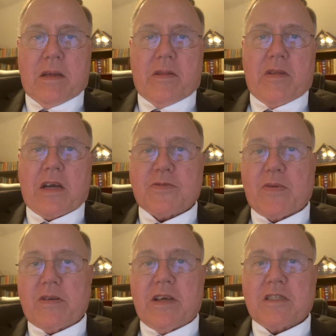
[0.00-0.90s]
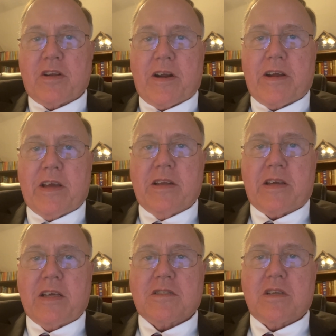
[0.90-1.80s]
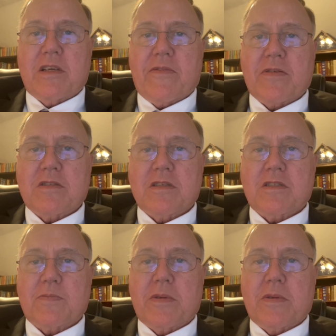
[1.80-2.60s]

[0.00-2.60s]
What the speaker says: The Oxford Dictionary indicates the differences